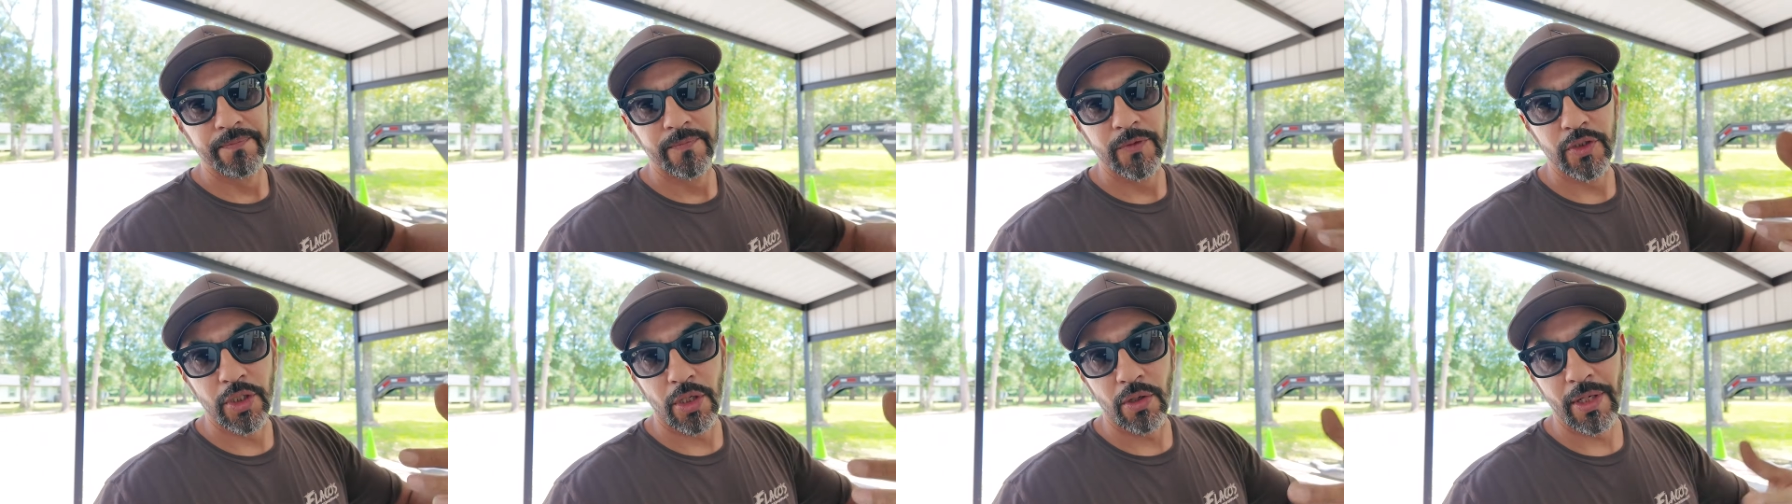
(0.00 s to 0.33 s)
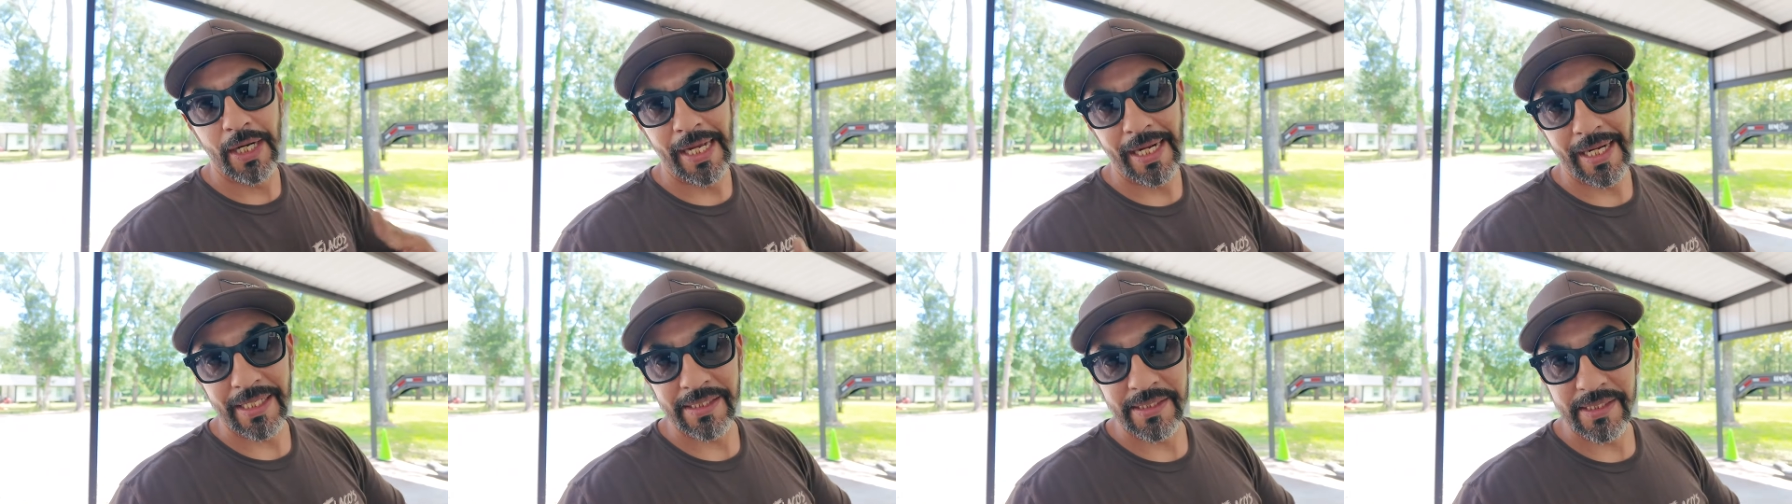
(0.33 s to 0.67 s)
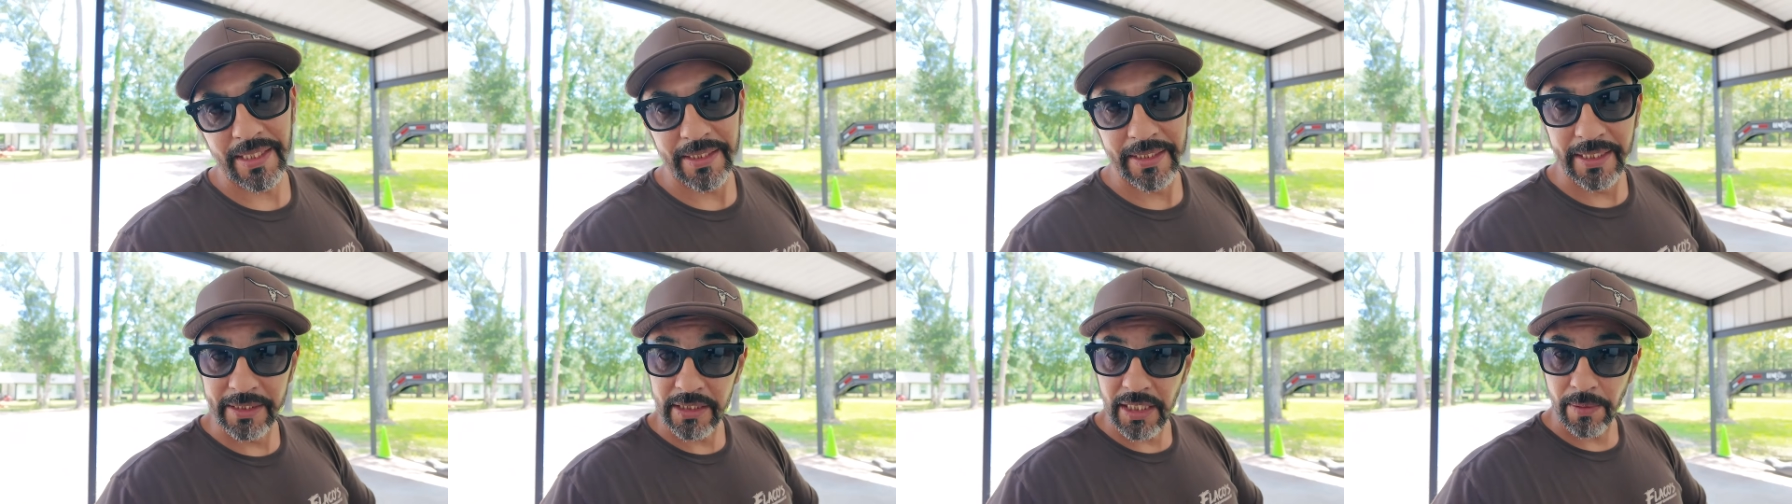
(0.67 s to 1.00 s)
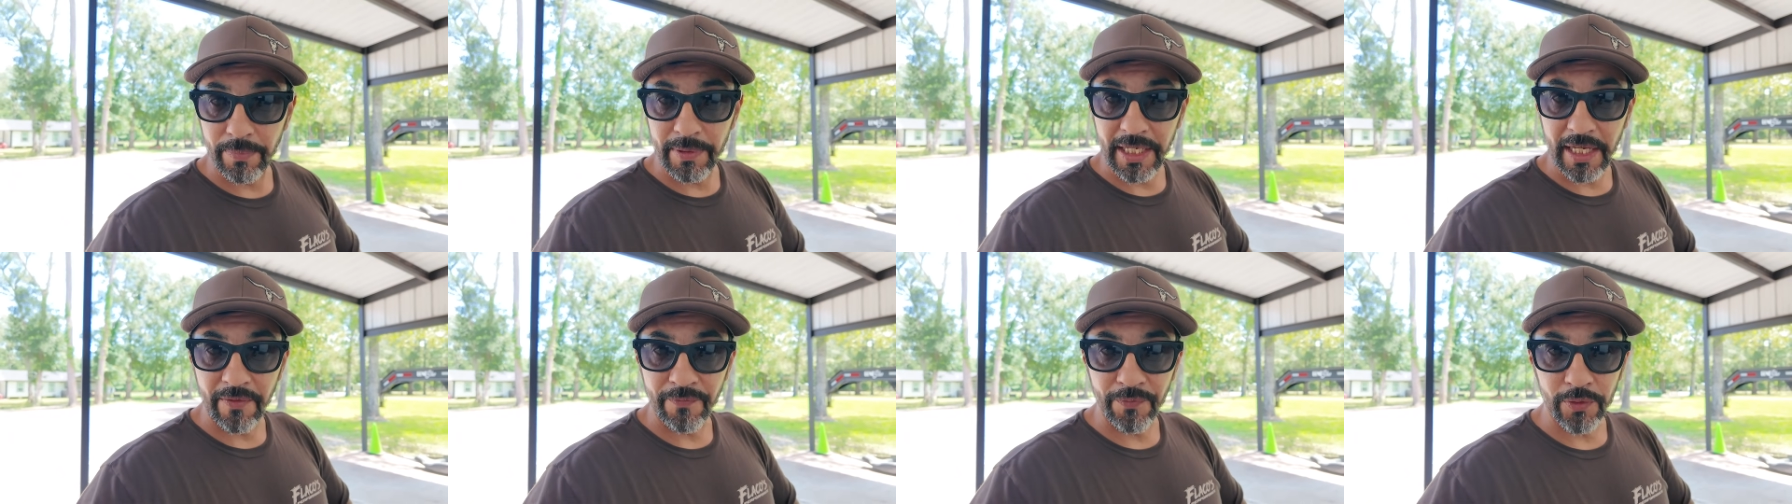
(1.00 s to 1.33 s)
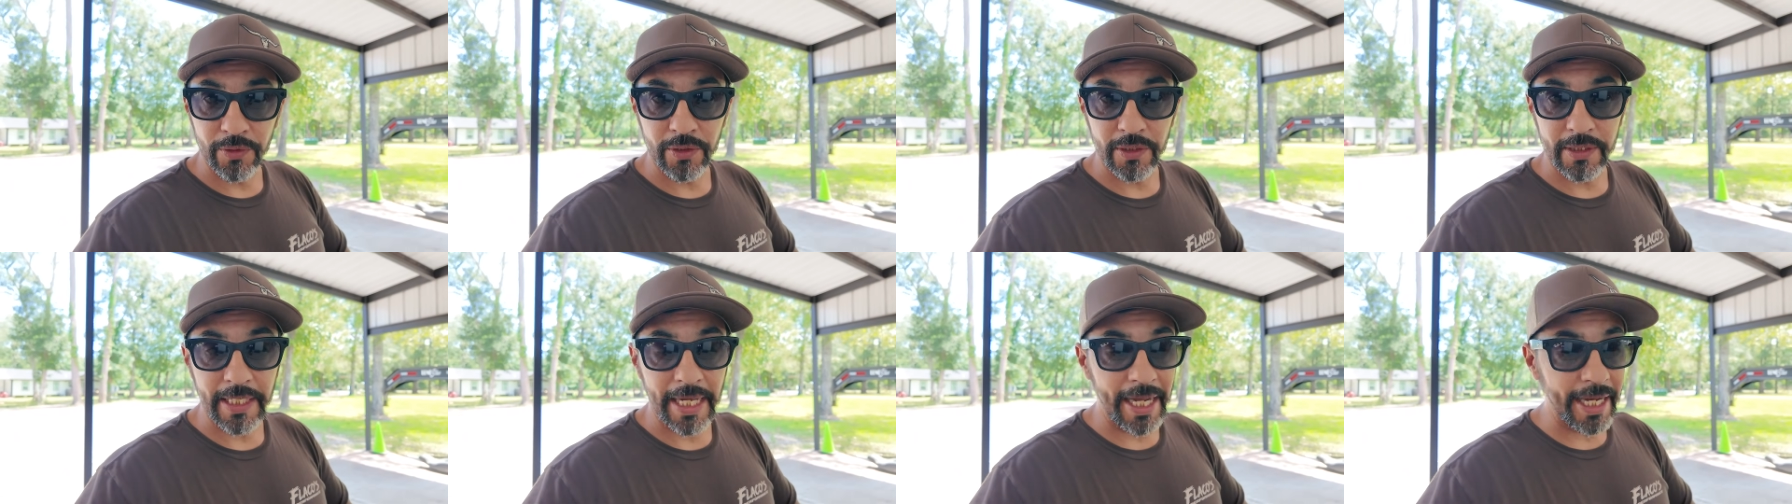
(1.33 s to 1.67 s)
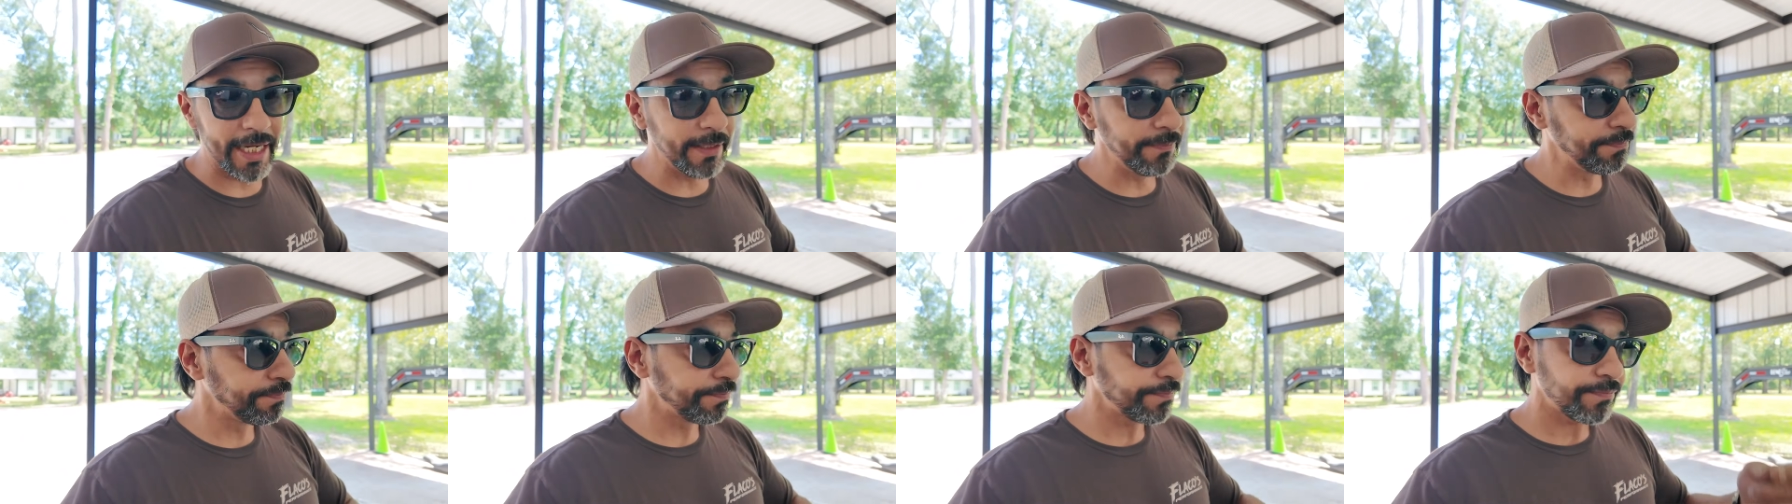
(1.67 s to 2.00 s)
So like I said, this is gonna be it for
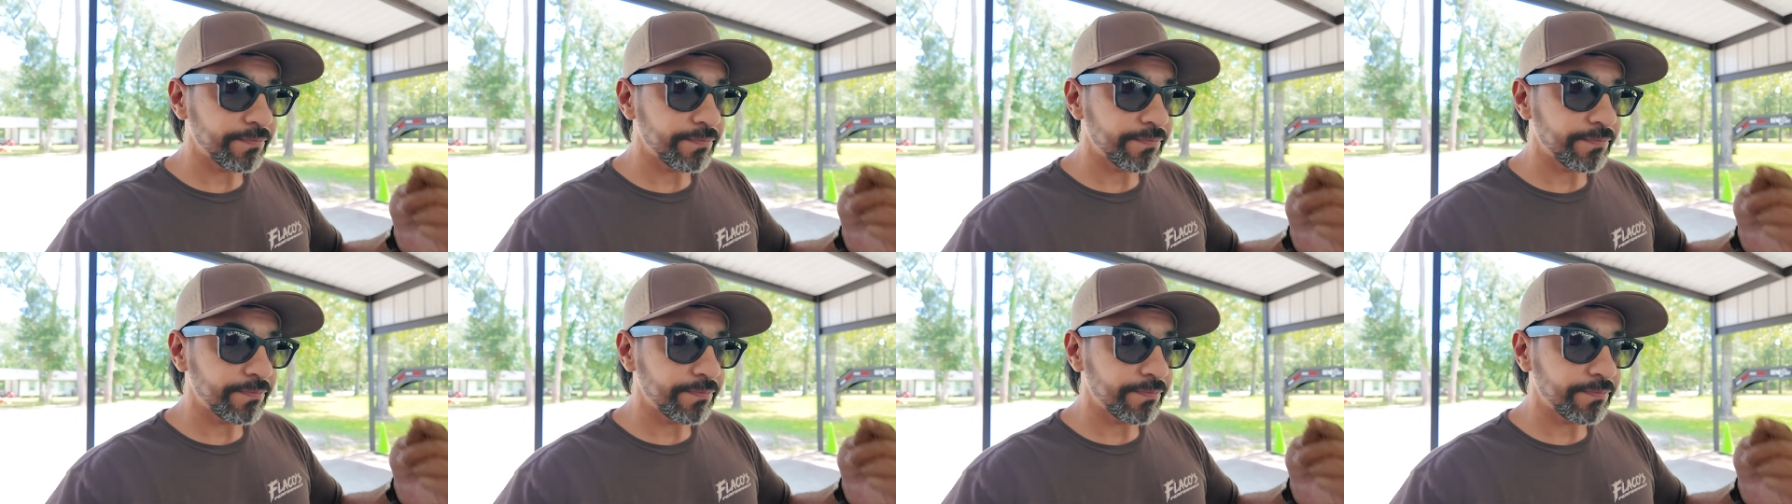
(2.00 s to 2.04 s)
today.